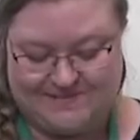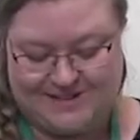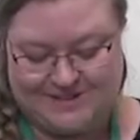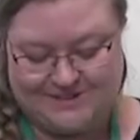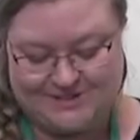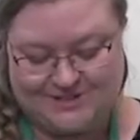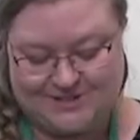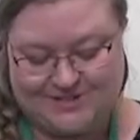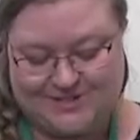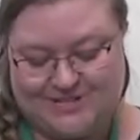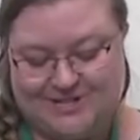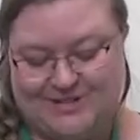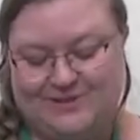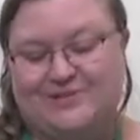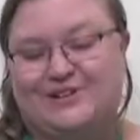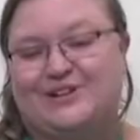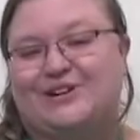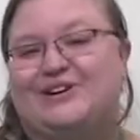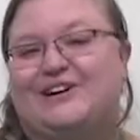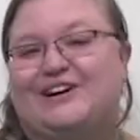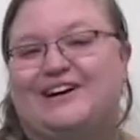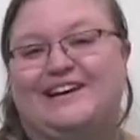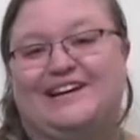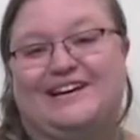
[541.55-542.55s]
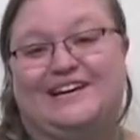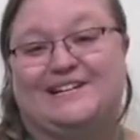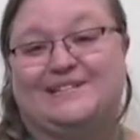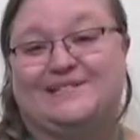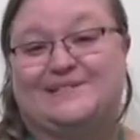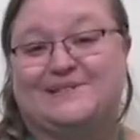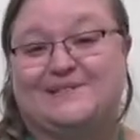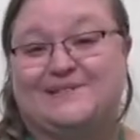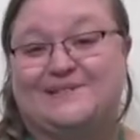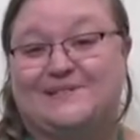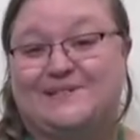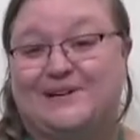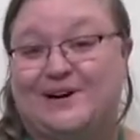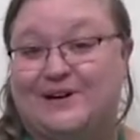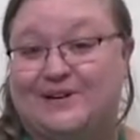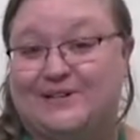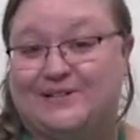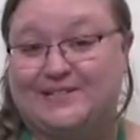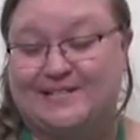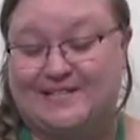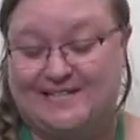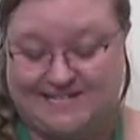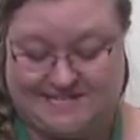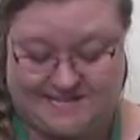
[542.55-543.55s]
Those are 2 ingredients you
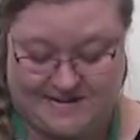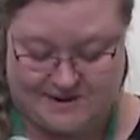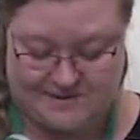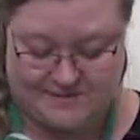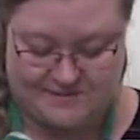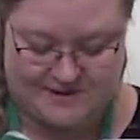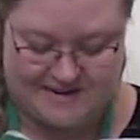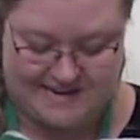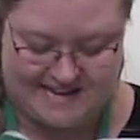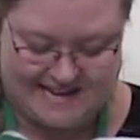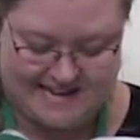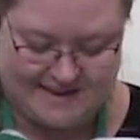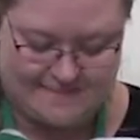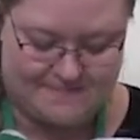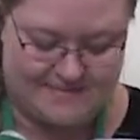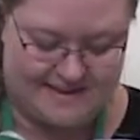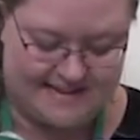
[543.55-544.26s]
certainly don't want to get